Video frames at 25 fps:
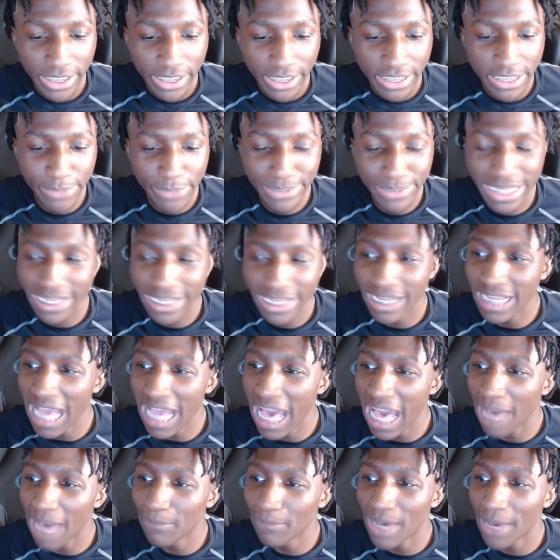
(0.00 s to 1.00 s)
She was like a
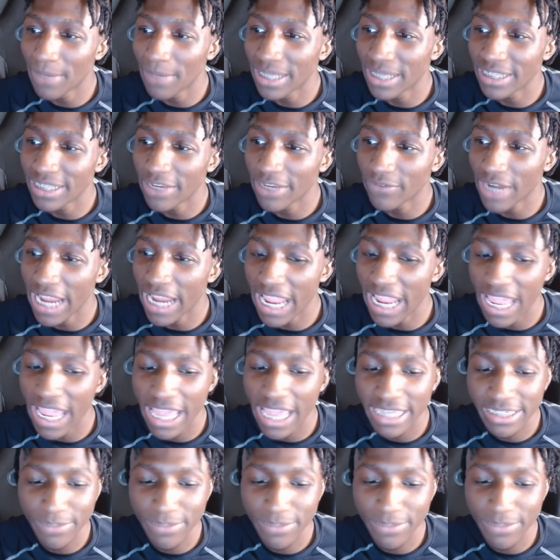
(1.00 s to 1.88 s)
godmom I never had.